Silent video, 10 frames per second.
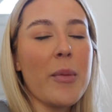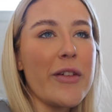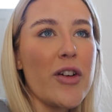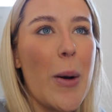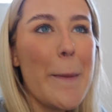
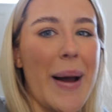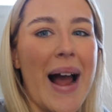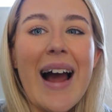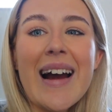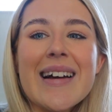We've come
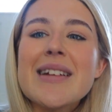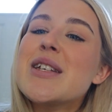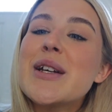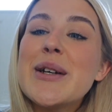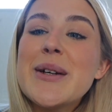back
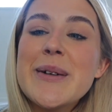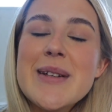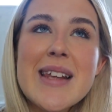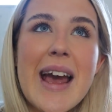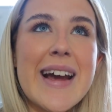to
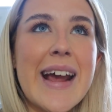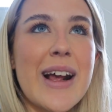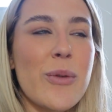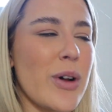say,